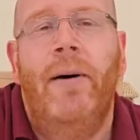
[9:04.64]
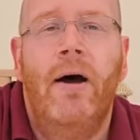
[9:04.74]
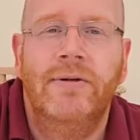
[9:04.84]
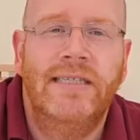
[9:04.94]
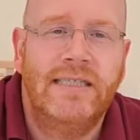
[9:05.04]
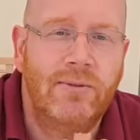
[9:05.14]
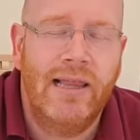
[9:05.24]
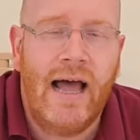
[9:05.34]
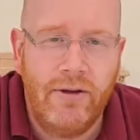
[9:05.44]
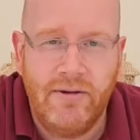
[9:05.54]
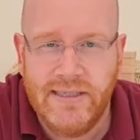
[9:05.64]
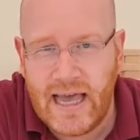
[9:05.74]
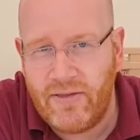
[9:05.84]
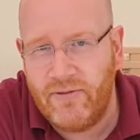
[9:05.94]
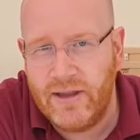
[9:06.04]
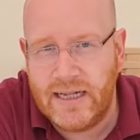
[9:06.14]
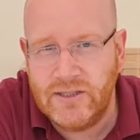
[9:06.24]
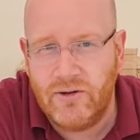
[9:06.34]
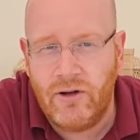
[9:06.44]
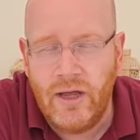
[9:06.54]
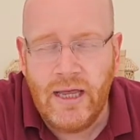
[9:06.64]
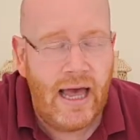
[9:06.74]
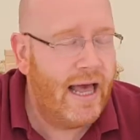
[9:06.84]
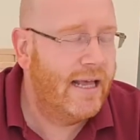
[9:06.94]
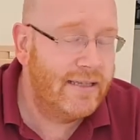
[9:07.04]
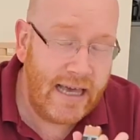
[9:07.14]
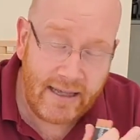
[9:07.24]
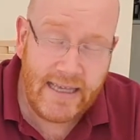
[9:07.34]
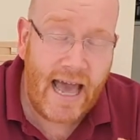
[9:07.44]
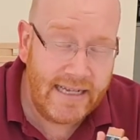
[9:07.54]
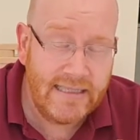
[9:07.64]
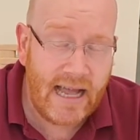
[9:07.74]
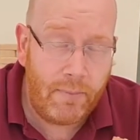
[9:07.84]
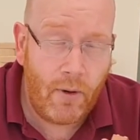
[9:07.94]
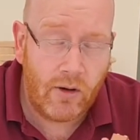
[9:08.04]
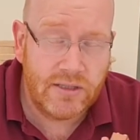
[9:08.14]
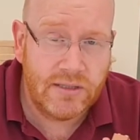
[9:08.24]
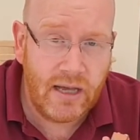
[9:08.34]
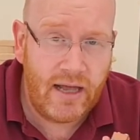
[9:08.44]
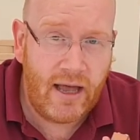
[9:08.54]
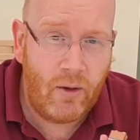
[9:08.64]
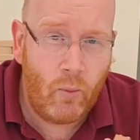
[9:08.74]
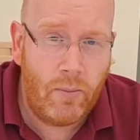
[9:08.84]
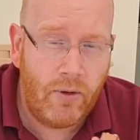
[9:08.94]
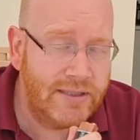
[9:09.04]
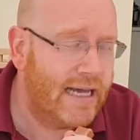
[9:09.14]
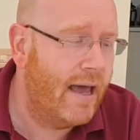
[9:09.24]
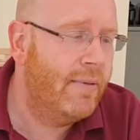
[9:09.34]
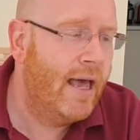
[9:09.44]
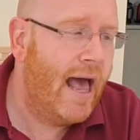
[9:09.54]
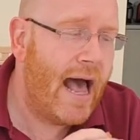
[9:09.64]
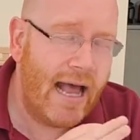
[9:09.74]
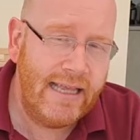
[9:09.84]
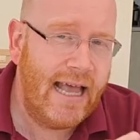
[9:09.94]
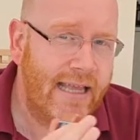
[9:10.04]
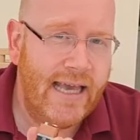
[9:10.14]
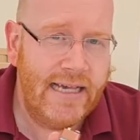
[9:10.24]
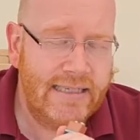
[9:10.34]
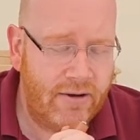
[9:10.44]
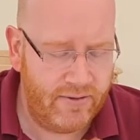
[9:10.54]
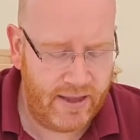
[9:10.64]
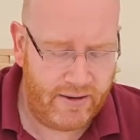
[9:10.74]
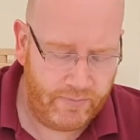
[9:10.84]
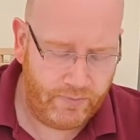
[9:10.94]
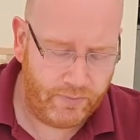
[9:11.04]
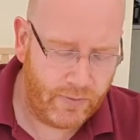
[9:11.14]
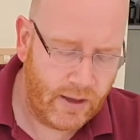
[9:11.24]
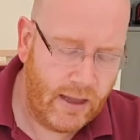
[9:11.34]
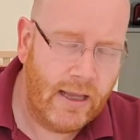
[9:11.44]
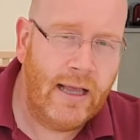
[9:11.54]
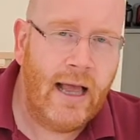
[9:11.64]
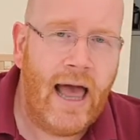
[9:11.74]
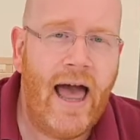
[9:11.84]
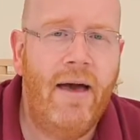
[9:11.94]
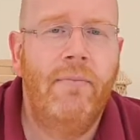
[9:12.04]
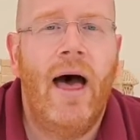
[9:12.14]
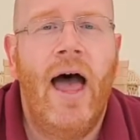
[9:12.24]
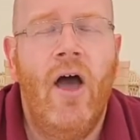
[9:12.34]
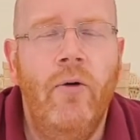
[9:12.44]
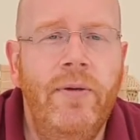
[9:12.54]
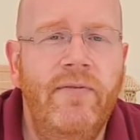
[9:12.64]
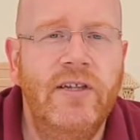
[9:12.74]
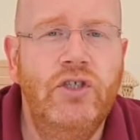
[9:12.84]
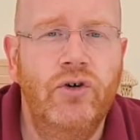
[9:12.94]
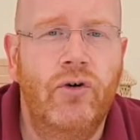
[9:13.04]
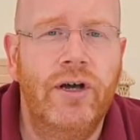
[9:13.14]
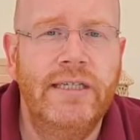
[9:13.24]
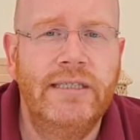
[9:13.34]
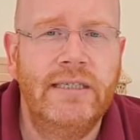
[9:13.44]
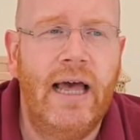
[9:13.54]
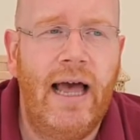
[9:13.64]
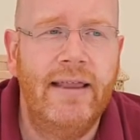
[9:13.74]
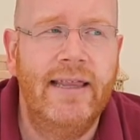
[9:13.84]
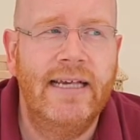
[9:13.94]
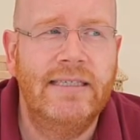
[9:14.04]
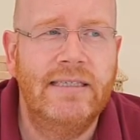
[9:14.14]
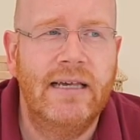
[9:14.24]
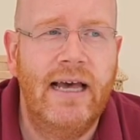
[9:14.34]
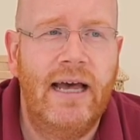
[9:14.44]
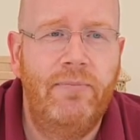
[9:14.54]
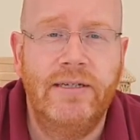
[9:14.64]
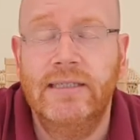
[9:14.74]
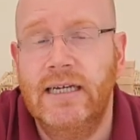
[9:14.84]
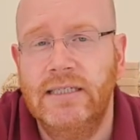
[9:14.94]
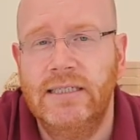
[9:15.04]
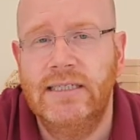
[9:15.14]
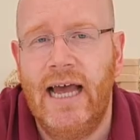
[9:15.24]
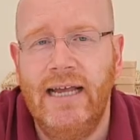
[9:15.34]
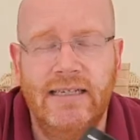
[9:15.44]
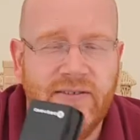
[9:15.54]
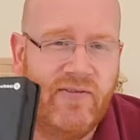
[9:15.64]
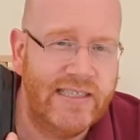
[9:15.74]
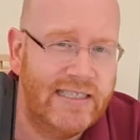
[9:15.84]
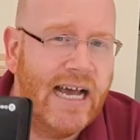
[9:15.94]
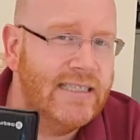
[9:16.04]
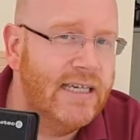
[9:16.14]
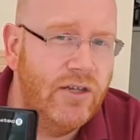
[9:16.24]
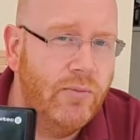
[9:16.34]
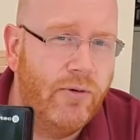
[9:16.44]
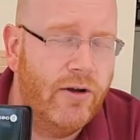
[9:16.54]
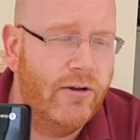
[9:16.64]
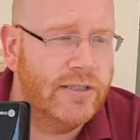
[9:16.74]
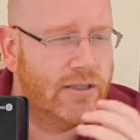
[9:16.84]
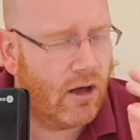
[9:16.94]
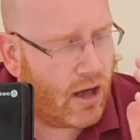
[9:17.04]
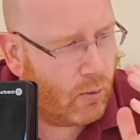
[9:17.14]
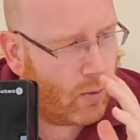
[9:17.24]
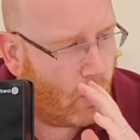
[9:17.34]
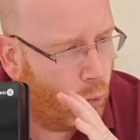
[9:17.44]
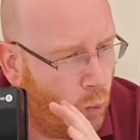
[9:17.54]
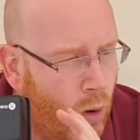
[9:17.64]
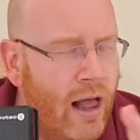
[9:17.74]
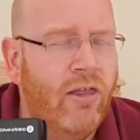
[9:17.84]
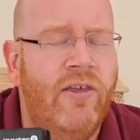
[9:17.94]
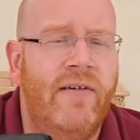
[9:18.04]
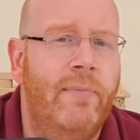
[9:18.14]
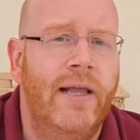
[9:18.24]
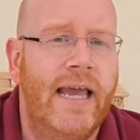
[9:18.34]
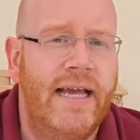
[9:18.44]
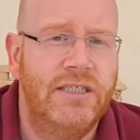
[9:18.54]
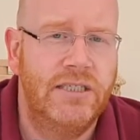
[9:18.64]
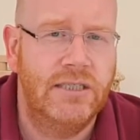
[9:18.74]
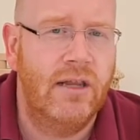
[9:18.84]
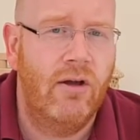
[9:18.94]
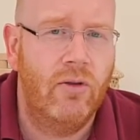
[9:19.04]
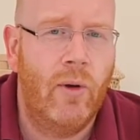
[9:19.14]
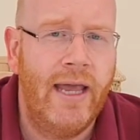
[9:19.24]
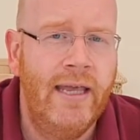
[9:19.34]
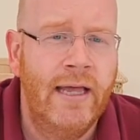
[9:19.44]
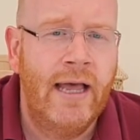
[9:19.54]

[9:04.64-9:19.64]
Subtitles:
powers it to allow you to get through that door, get into that box one more time and get the keys out of there. I hope you've enjoyed this presentation today. It's a fantastic new product. It's got a wealth of applications along the way.